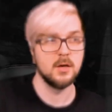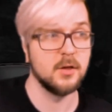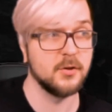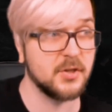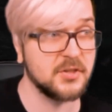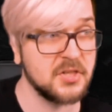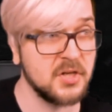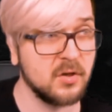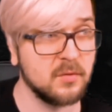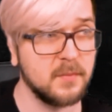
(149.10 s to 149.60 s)

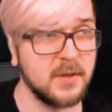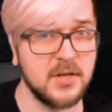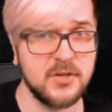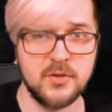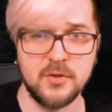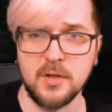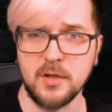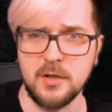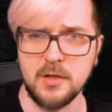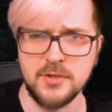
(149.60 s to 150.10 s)
Second place on
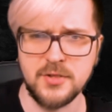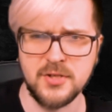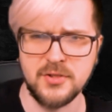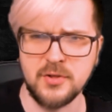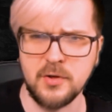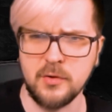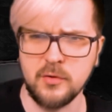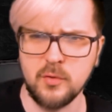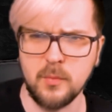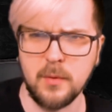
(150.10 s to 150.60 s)
the list is
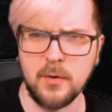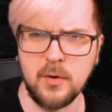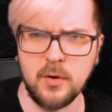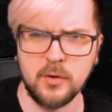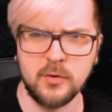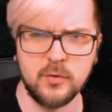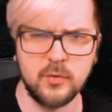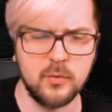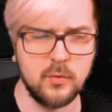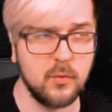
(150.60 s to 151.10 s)
going to belong
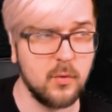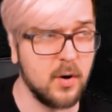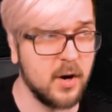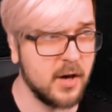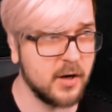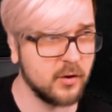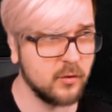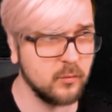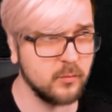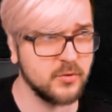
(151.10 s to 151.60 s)
to
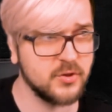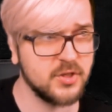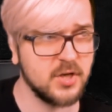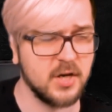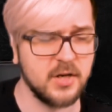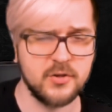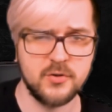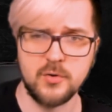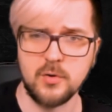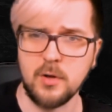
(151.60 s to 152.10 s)
Arcum's
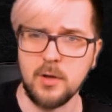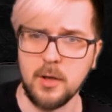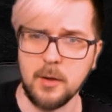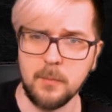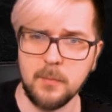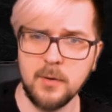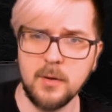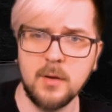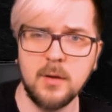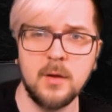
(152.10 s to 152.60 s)
Astrolabe.
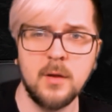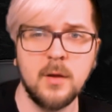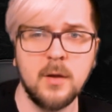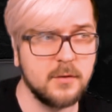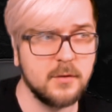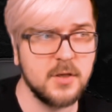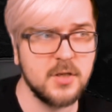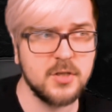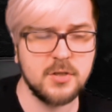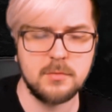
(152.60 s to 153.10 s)

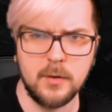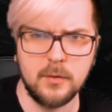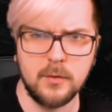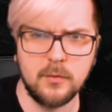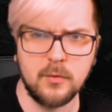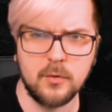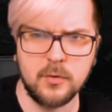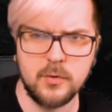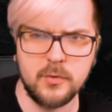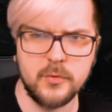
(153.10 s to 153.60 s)
This
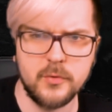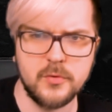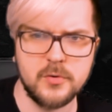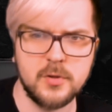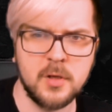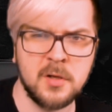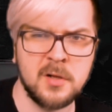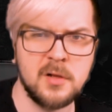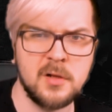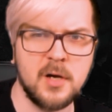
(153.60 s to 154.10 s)
innocuous
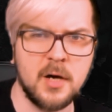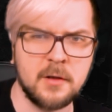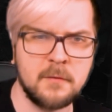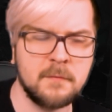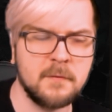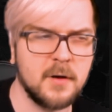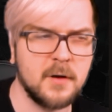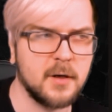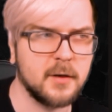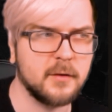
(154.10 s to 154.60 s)
little
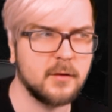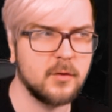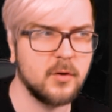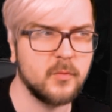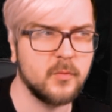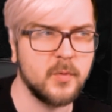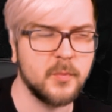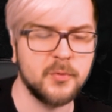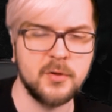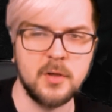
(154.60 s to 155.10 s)
artifact got
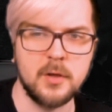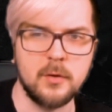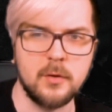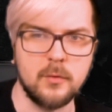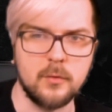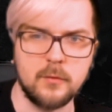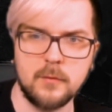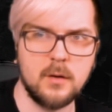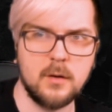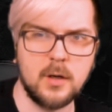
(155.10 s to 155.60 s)
me pretty
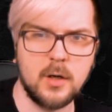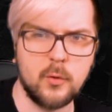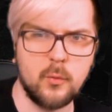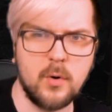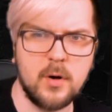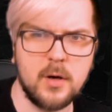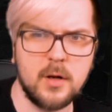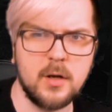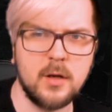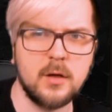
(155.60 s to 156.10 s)
good.
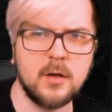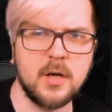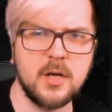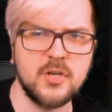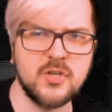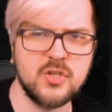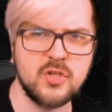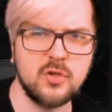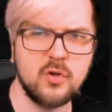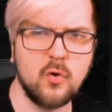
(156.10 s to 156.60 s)
Requiring a
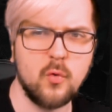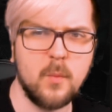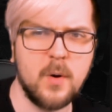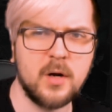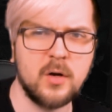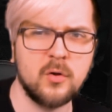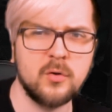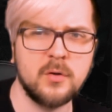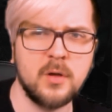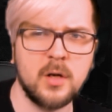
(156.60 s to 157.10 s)
snow mana
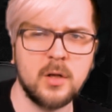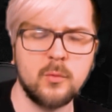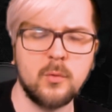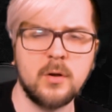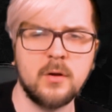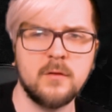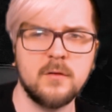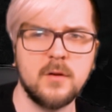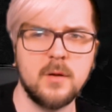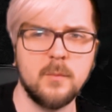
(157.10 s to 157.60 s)
on turn 1
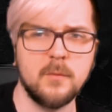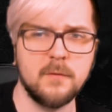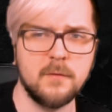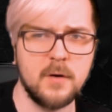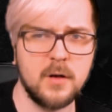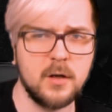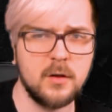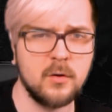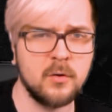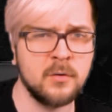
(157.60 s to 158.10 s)
seemed
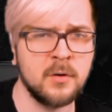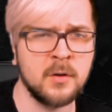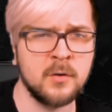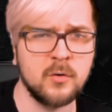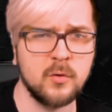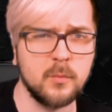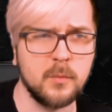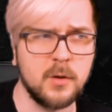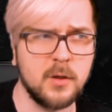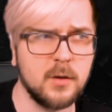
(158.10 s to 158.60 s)
very daunting to
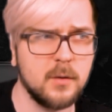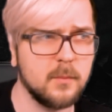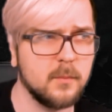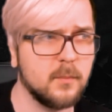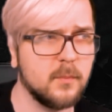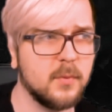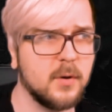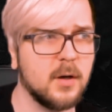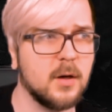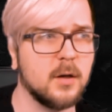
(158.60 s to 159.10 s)
me,
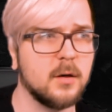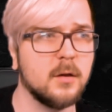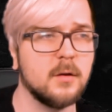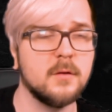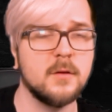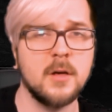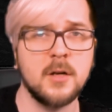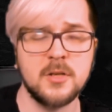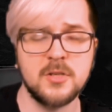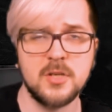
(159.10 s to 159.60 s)
but it
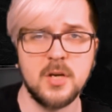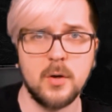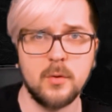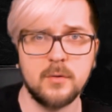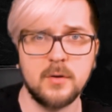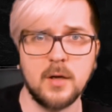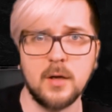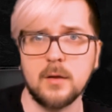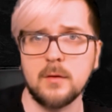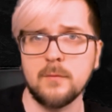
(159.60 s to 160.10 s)
turns out
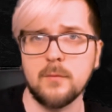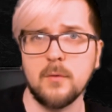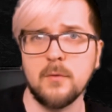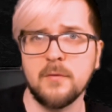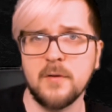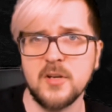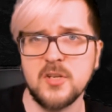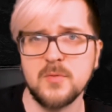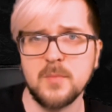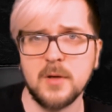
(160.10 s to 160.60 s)
that for
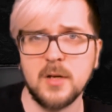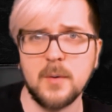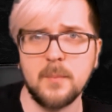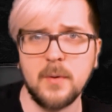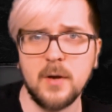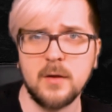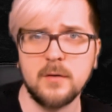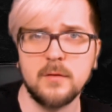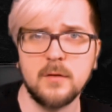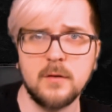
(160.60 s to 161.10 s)
fetch mana
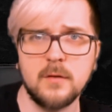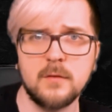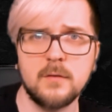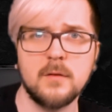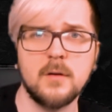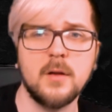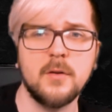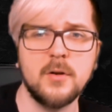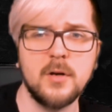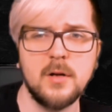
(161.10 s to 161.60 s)
bases,
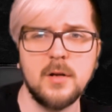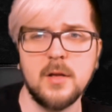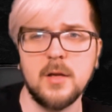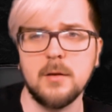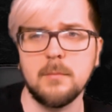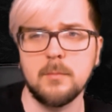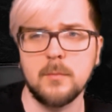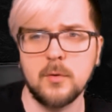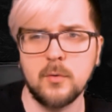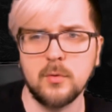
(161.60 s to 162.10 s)
it really
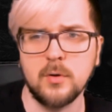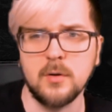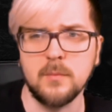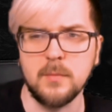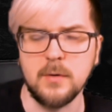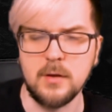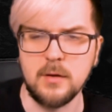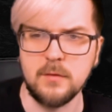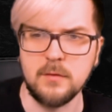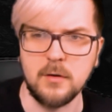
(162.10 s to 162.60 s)
couldn't be
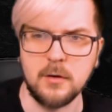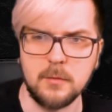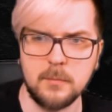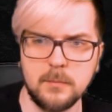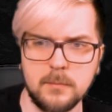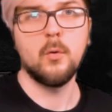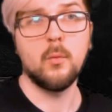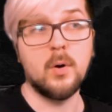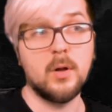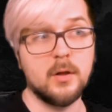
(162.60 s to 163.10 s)
easier.
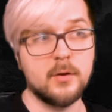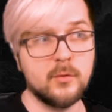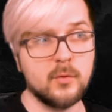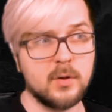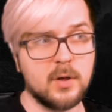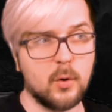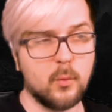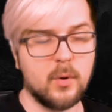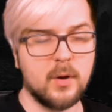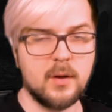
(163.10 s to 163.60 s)
Well, it took
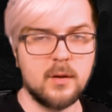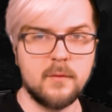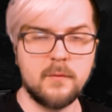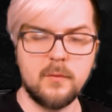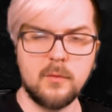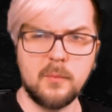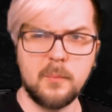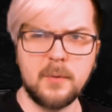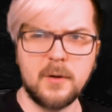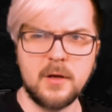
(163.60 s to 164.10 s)
a while
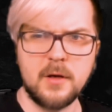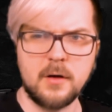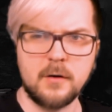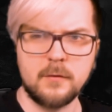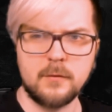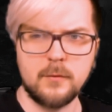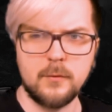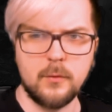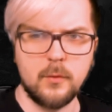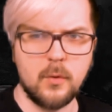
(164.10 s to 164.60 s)
for players
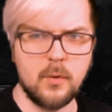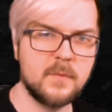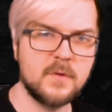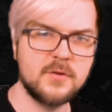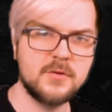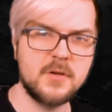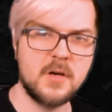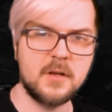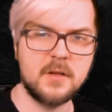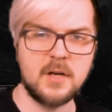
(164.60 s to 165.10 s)
to
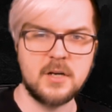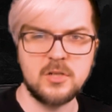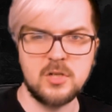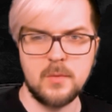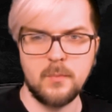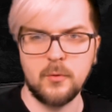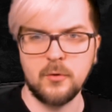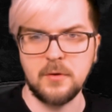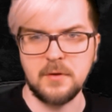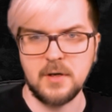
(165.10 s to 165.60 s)
start actually
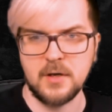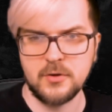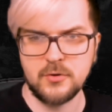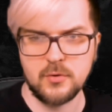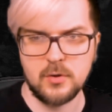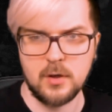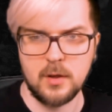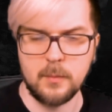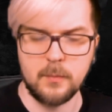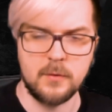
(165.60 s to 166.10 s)
putting
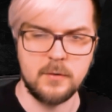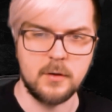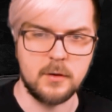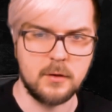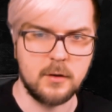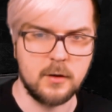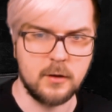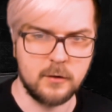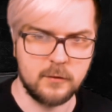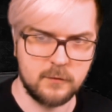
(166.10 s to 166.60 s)
Astrolabe in their
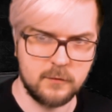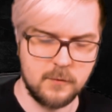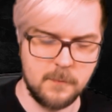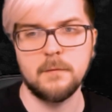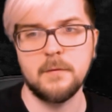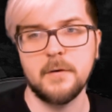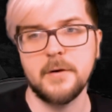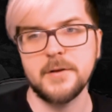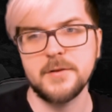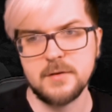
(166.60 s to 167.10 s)
decks.
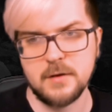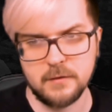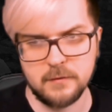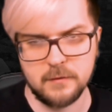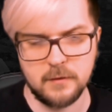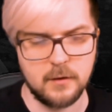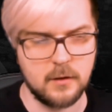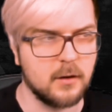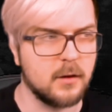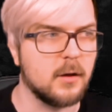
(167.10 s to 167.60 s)
First as
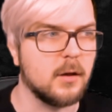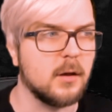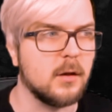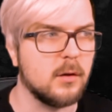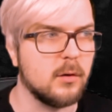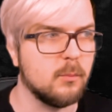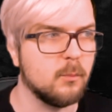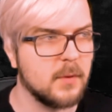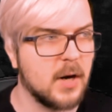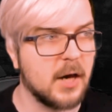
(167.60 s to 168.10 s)

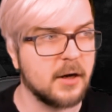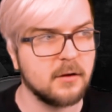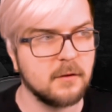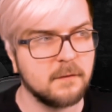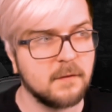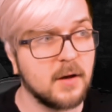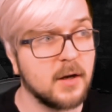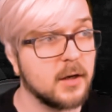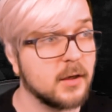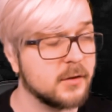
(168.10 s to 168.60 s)
a
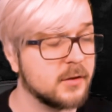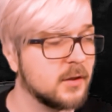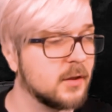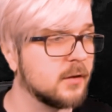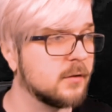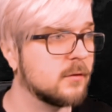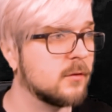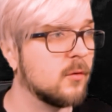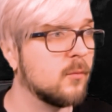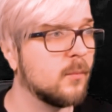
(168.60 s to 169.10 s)
artifact that
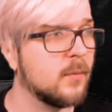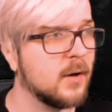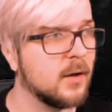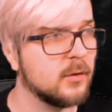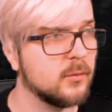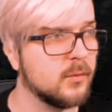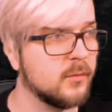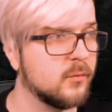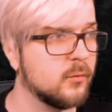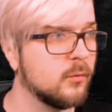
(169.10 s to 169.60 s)
combined
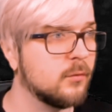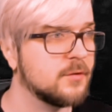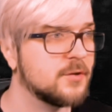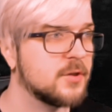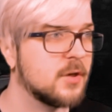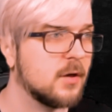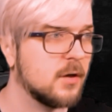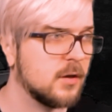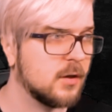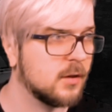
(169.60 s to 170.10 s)
with
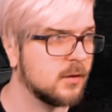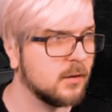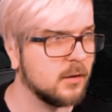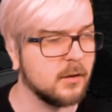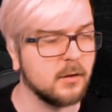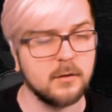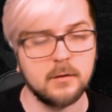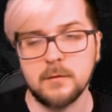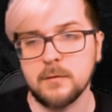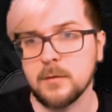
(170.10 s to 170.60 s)
Ursa
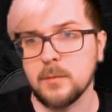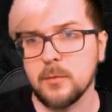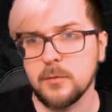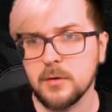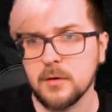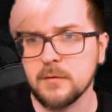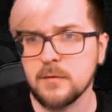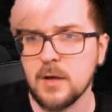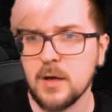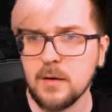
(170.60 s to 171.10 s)
and some other
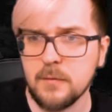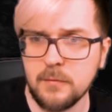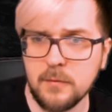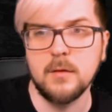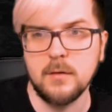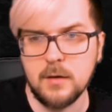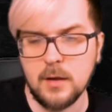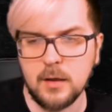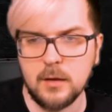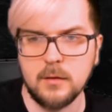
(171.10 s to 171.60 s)
stuff,
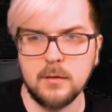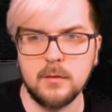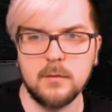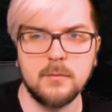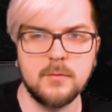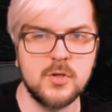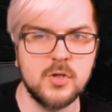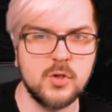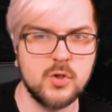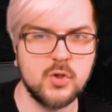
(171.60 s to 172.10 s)
then
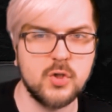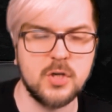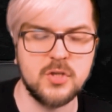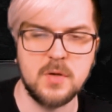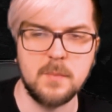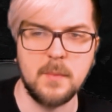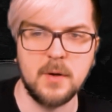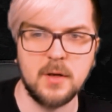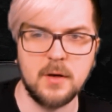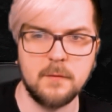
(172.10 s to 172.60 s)
just as a
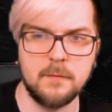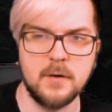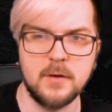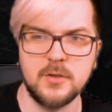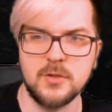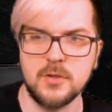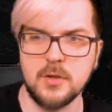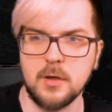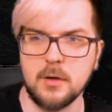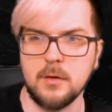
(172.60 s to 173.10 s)
mana
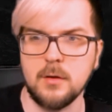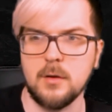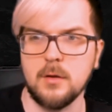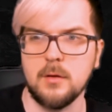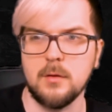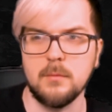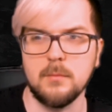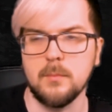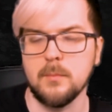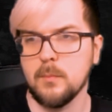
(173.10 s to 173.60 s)
fixer
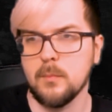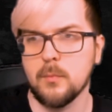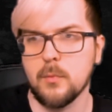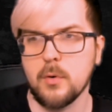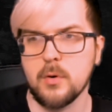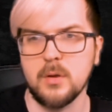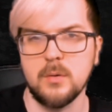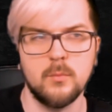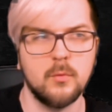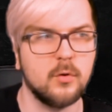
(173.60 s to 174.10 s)
in more
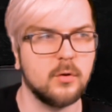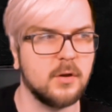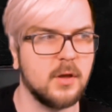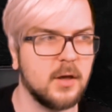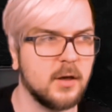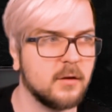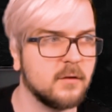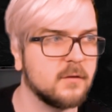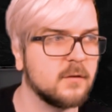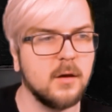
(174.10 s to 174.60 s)
and more
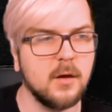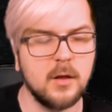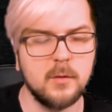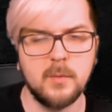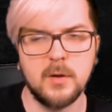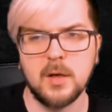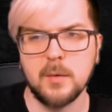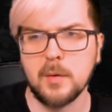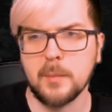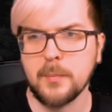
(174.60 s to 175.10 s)
decks. It
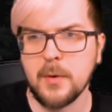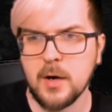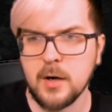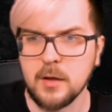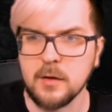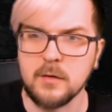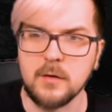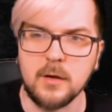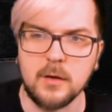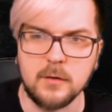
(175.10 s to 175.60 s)
became
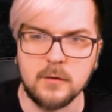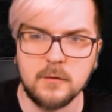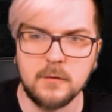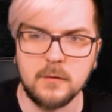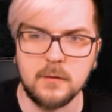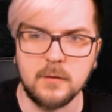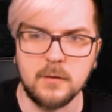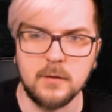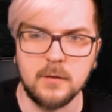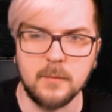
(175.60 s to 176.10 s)
apparent
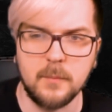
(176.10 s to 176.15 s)
that